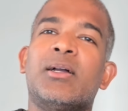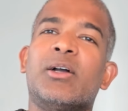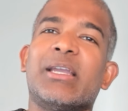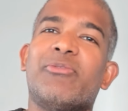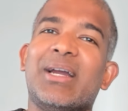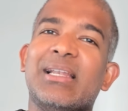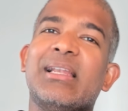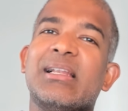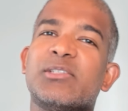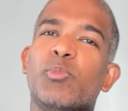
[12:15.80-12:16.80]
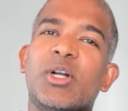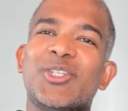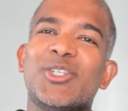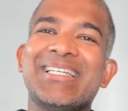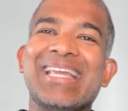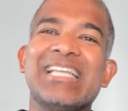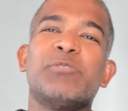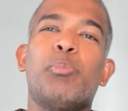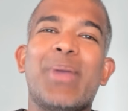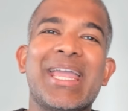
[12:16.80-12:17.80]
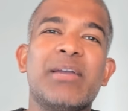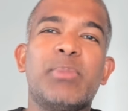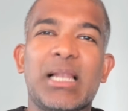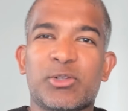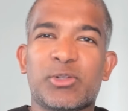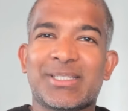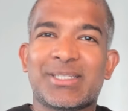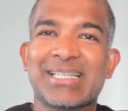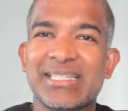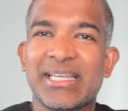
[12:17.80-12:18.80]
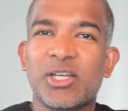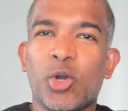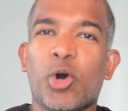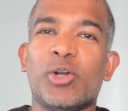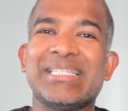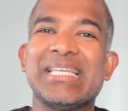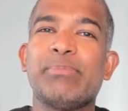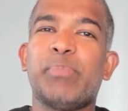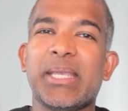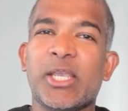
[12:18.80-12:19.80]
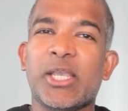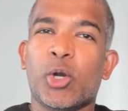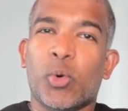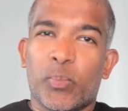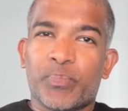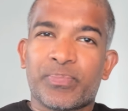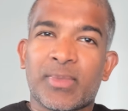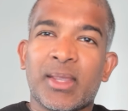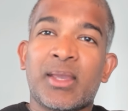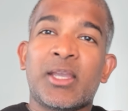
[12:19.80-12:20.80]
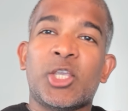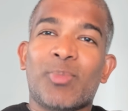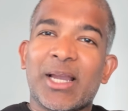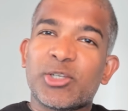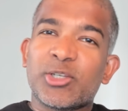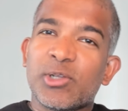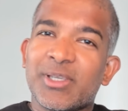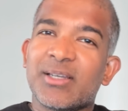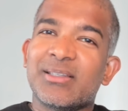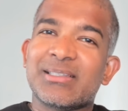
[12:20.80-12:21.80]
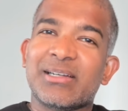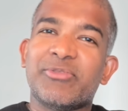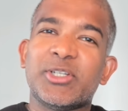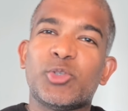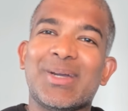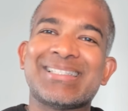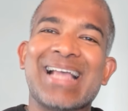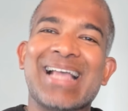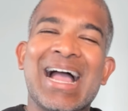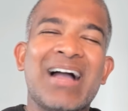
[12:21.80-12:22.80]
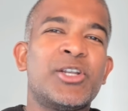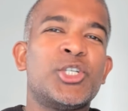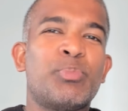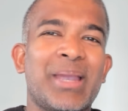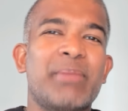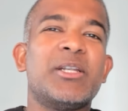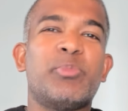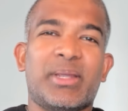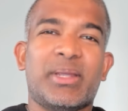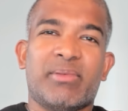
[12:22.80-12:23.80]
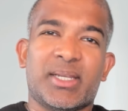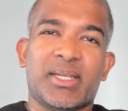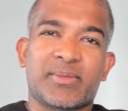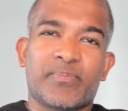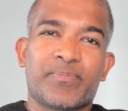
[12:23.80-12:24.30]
Okay, finally, let's move on to Days Payable Outstanding or DPO. You might also hear this referred to as average payment period.